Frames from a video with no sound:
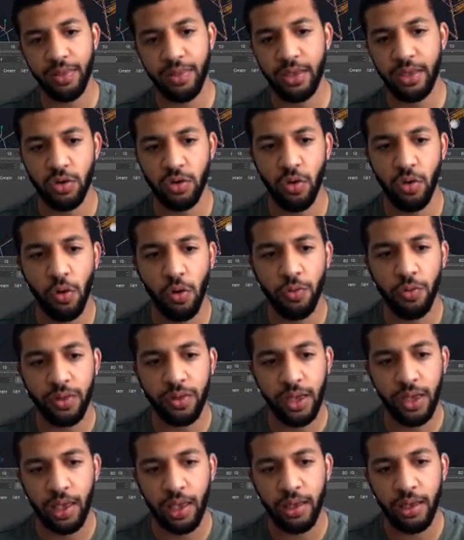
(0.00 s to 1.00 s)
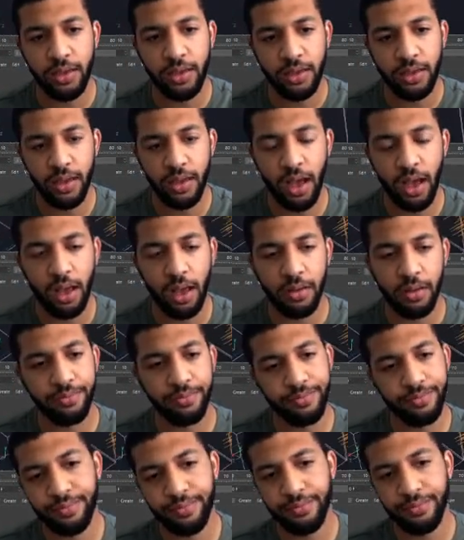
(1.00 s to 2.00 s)
These are only
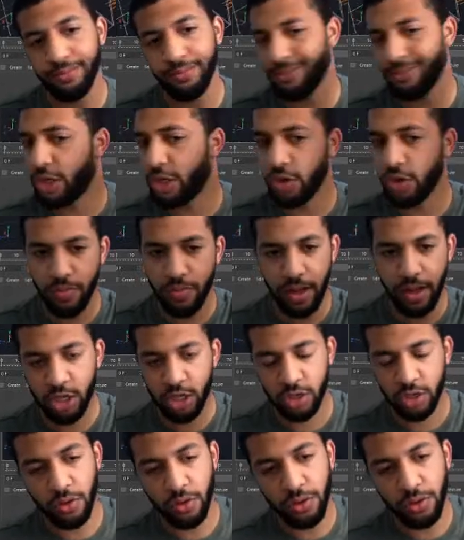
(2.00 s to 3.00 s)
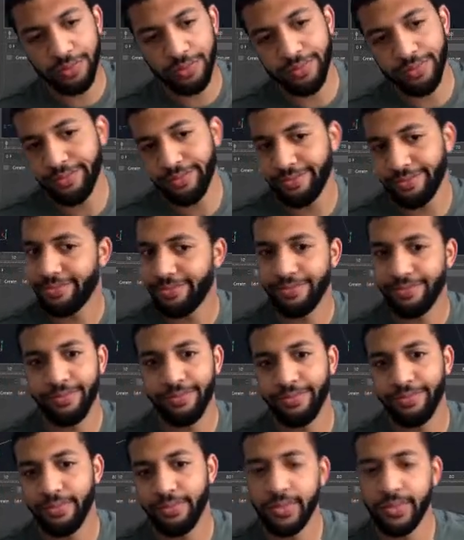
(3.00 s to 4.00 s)
two-dimensional,
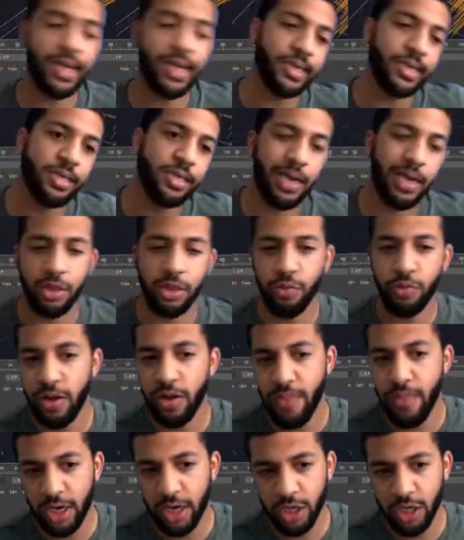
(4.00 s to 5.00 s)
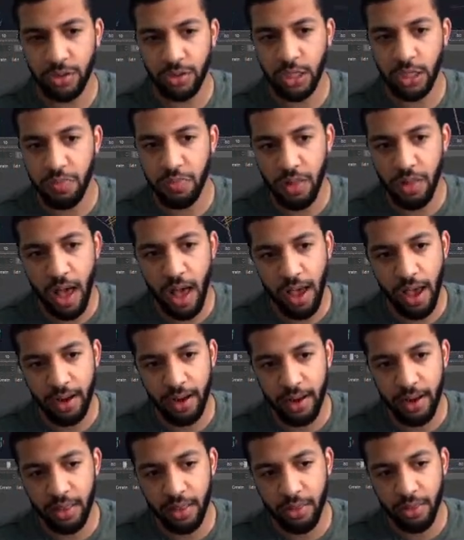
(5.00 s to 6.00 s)
I guess it's like a three-dimensional
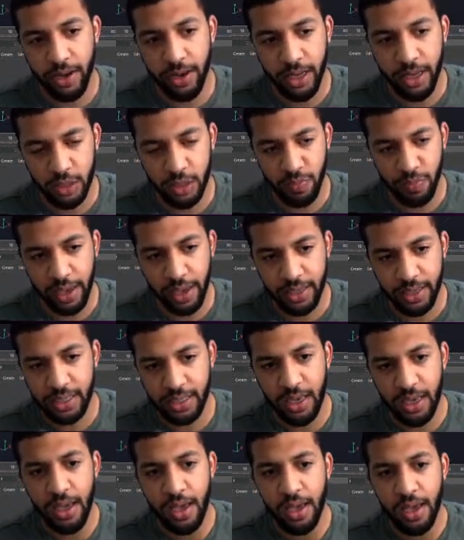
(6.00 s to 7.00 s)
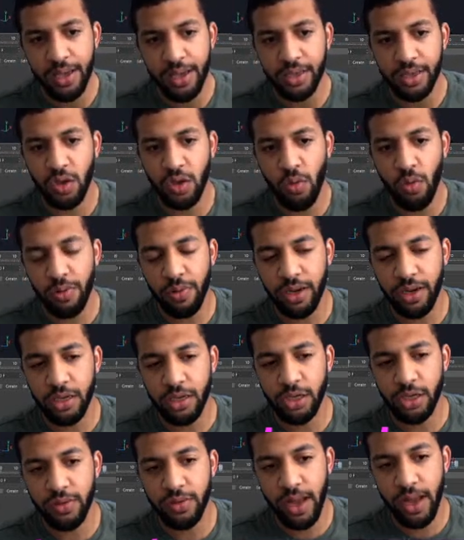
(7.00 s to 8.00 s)
spline in 3D space. So what we need to
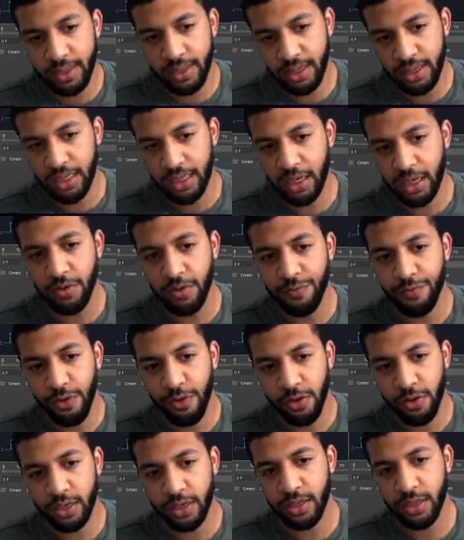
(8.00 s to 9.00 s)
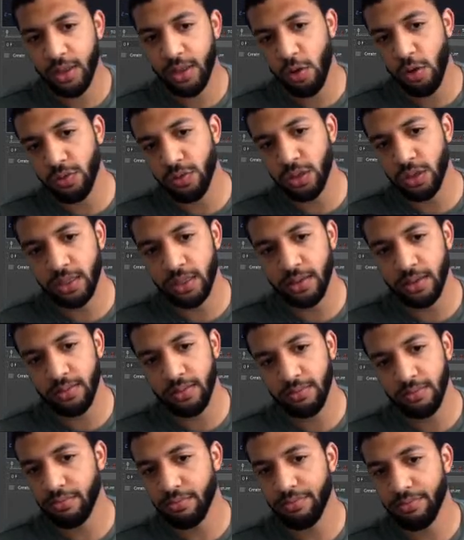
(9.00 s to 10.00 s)
do next is convert those
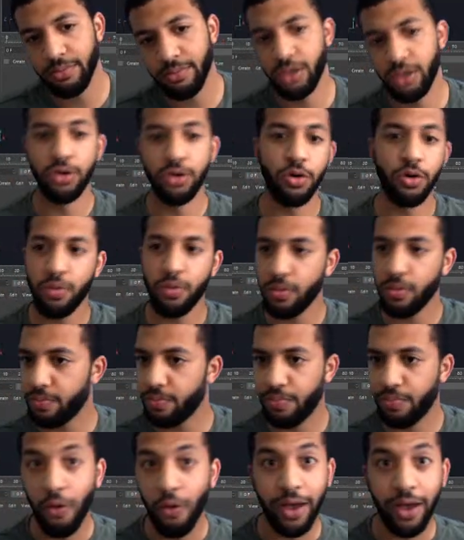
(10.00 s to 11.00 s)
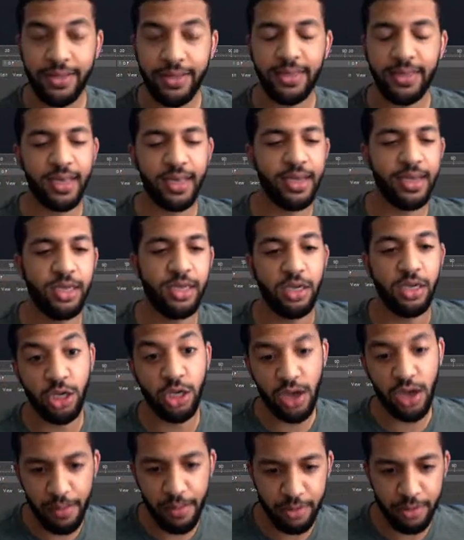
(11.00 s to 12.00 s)
null points into
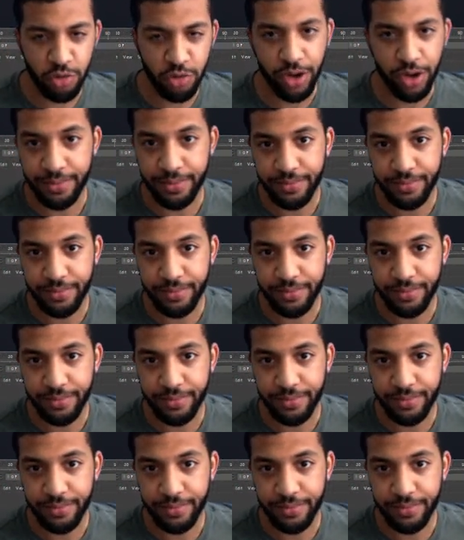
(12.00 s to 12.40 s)
geometry.